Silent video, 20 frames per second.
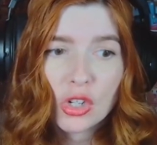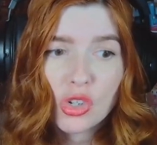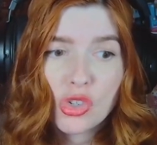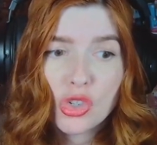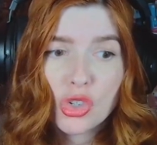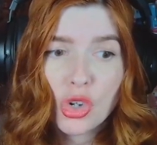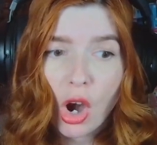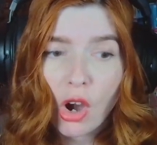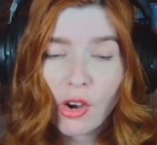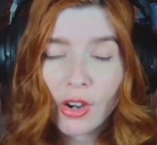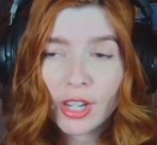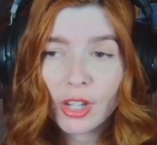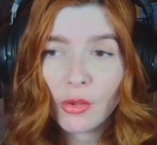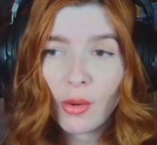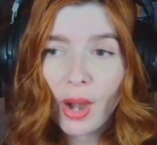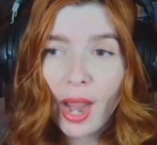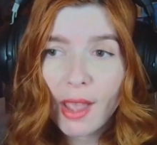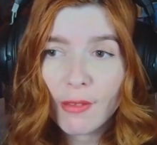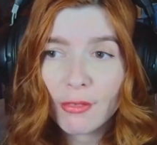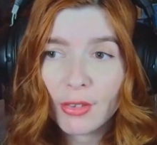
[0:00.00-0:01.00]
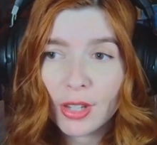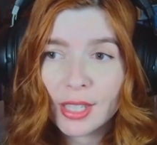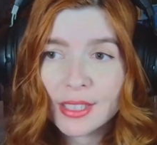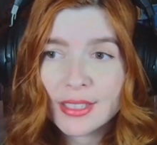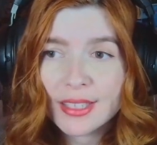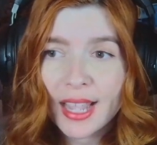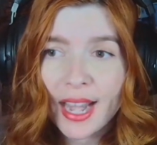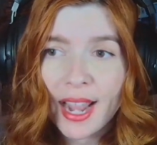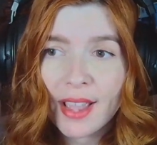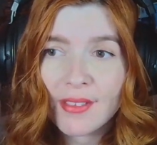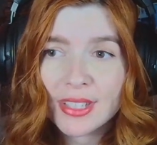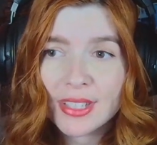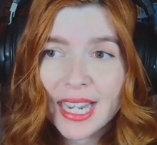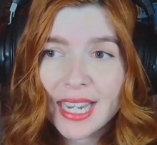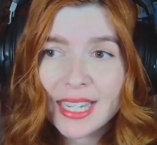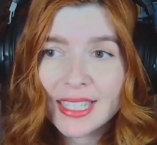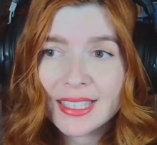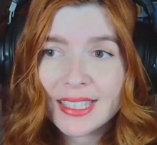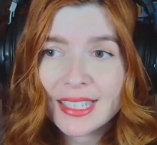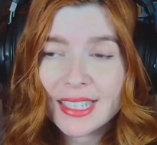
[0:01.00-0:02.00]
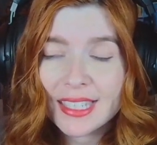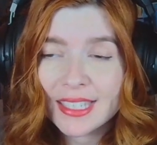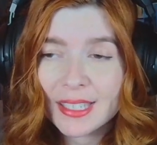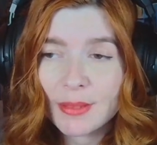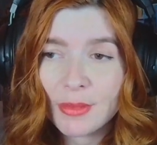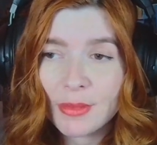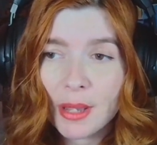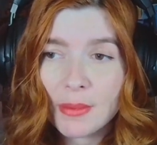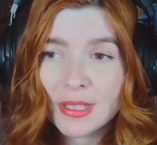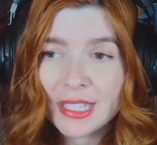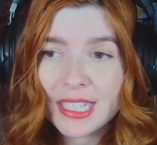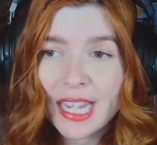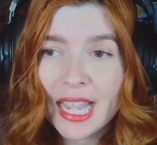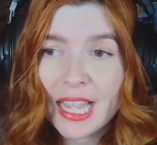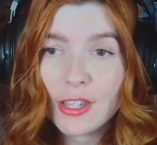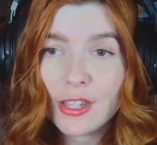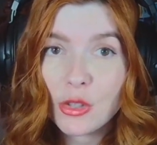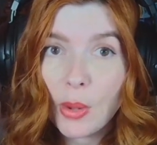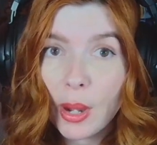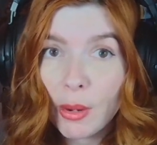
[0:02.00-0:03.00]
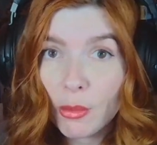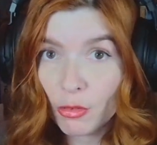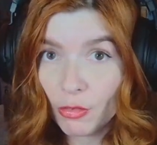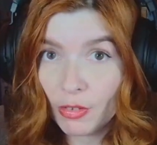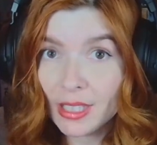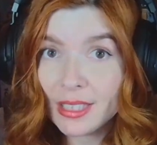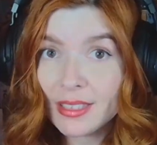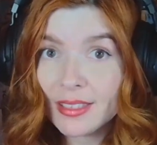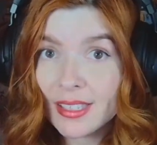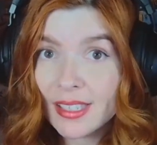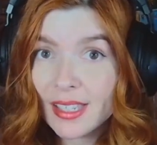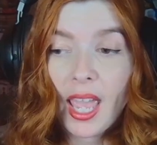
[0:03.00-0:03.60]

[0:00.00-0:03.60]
jarring graphics that have a tendency to sometimes take you out of it.